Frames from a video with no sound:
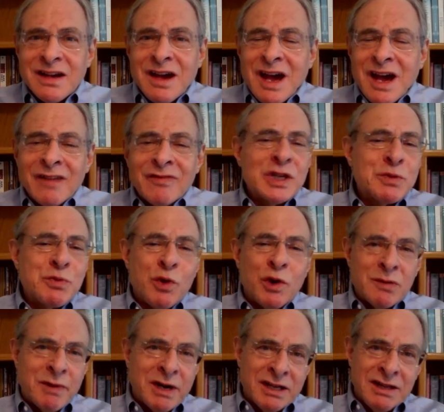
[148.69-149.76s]
At this point in
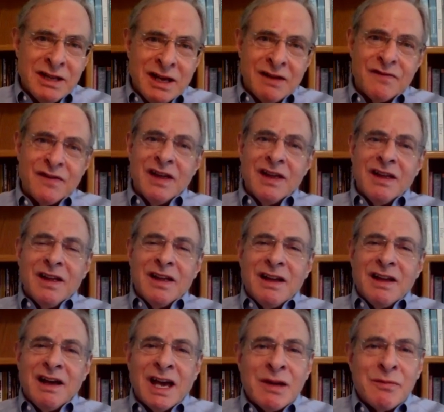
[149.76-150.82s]
my life,
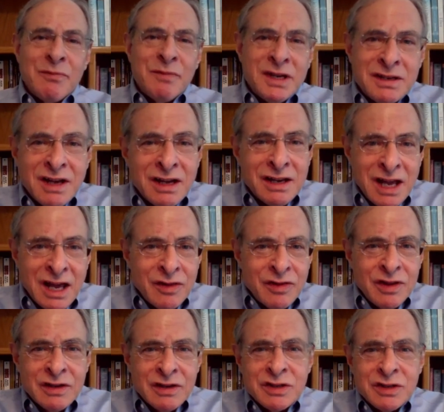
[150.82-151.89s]
I had been an
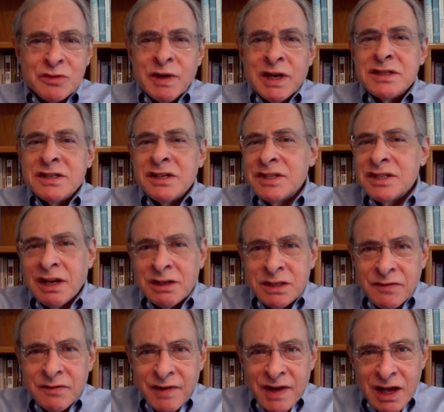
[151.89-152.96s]
atheist raised in a
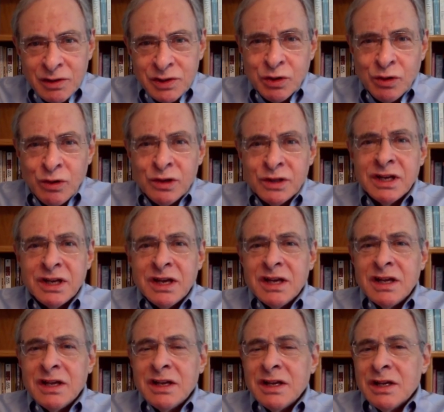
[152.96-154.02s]
scientific household
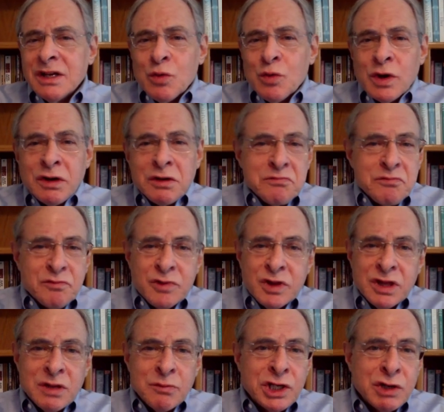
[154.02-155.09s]
where the
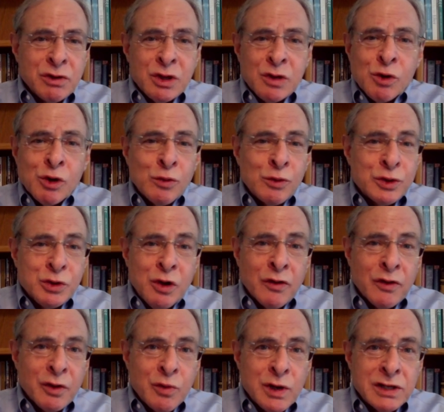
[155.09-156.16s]
material world was all
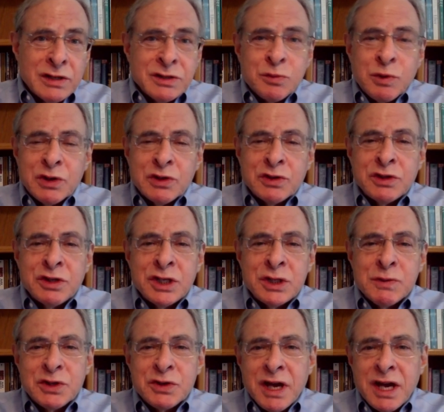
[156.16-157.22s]
there was. What you see is
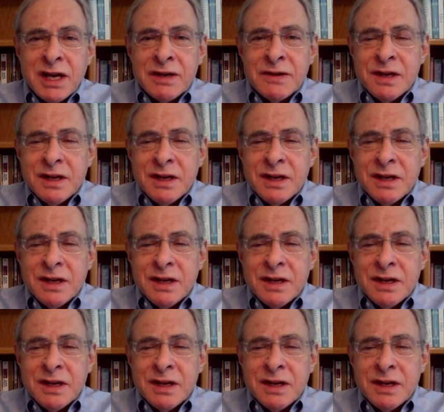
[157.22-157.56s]
what you get.